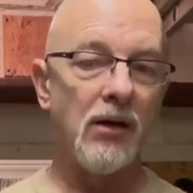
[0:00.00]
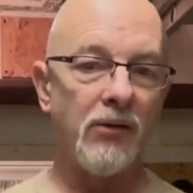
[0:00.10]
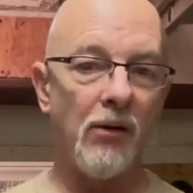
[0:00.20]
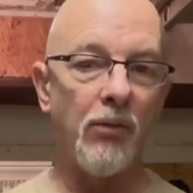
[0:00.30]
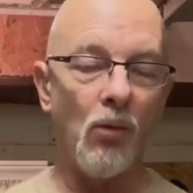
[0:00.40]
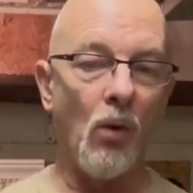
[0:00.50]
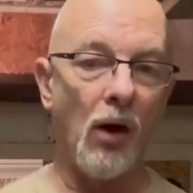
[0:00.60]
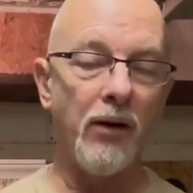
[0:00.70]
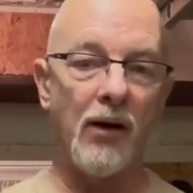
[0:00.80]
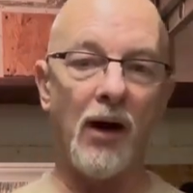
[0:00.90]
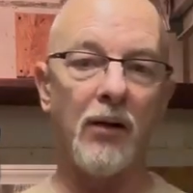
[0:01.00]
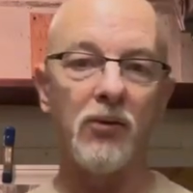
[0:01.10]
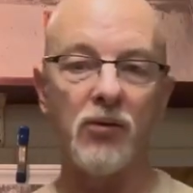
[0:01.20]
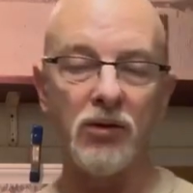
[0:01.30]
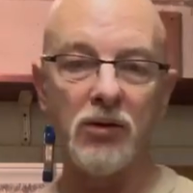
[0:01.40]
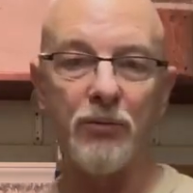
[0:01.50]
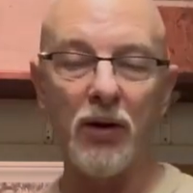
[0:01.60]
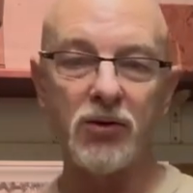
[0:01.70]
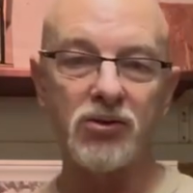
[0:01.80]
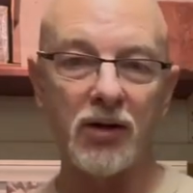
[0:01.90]
Number 1, I'm going to
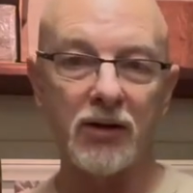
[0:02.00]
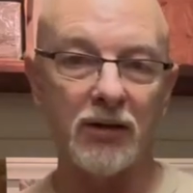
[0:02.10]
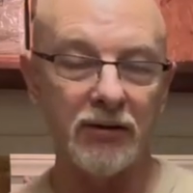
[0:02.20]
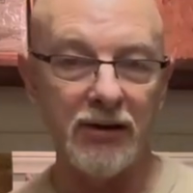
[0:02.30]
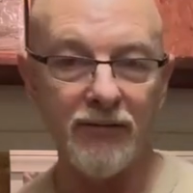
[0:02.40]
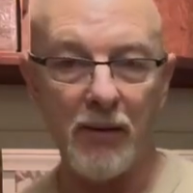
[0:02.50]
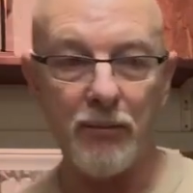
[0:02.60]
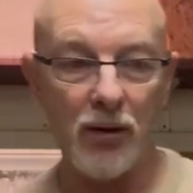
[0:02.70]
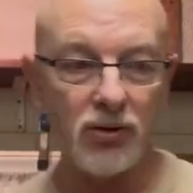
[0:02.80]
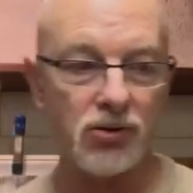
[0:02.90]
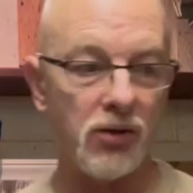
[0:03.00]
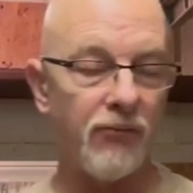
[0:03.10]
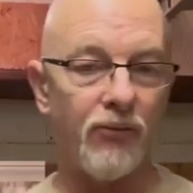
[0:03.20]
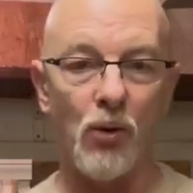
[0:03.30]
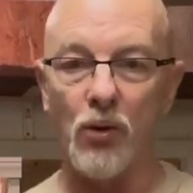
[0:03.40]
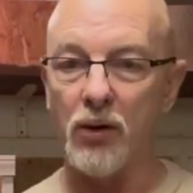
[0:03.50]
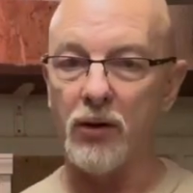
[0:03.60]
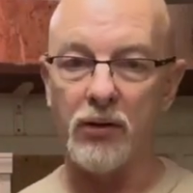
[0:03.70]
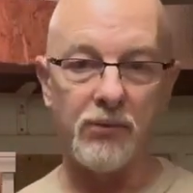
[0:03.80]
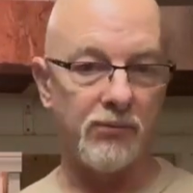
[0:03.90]
puncture. I'm going to leave it punctured
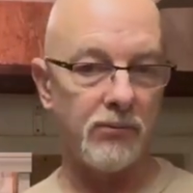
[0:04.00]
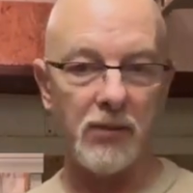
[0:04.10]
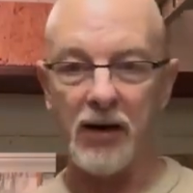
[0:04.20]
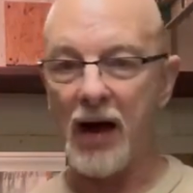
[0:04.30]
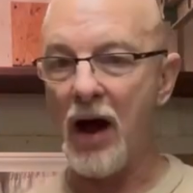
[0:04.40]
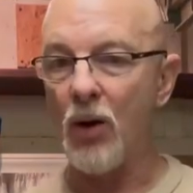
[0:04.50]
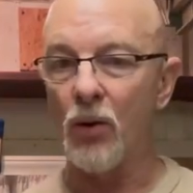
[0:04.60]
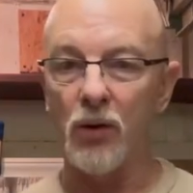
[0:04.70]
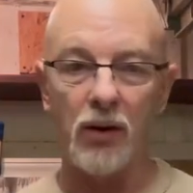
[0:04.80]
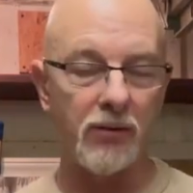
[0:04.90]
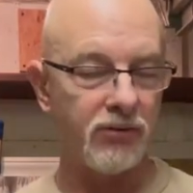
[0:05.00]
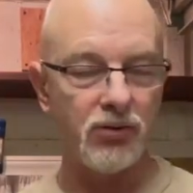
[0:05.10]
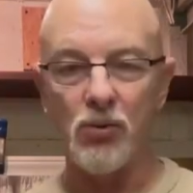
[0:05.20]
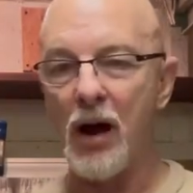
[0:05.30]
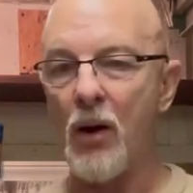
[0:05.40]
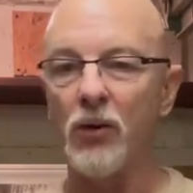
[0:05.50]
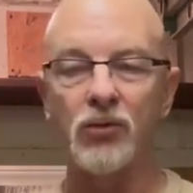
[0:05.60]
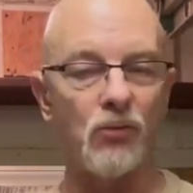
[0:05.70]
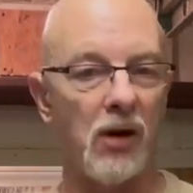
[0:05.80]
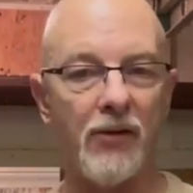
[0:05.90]
for an hour or 2 hours,
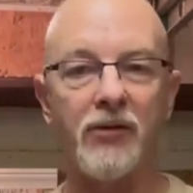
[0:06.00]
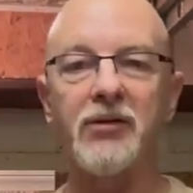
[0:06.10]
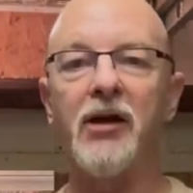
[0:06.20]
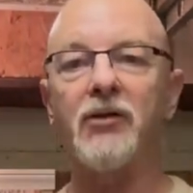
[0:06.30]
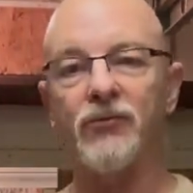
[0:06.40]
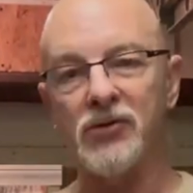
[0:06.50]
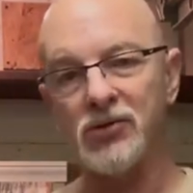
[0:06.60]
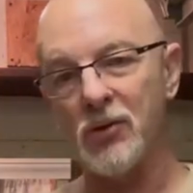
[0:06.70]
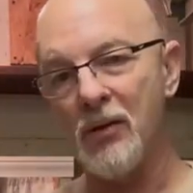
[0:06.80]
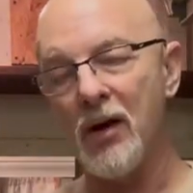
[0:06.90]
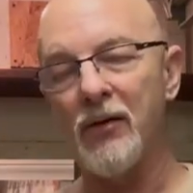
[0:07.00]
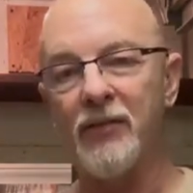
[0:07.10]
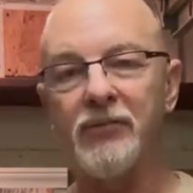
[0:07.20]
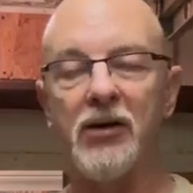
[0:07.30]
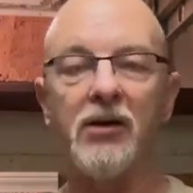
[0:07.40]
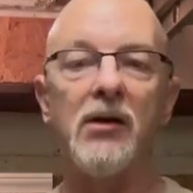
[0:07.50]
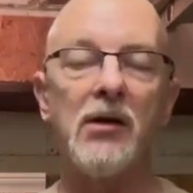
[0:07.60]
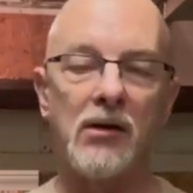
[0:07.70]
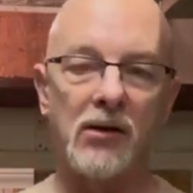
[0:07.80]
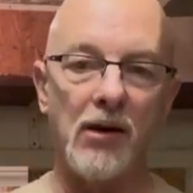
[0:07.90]
whatever it takes for us to go out, have dinner,
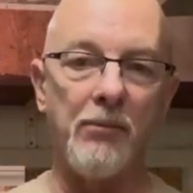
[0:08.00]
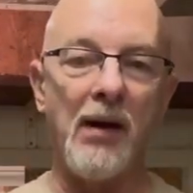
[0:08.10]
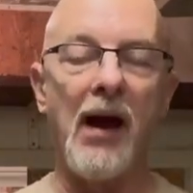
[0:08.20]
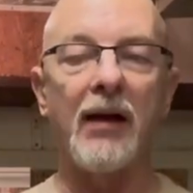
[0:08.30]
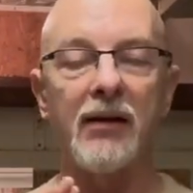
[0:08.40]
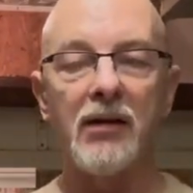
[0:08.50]
come back.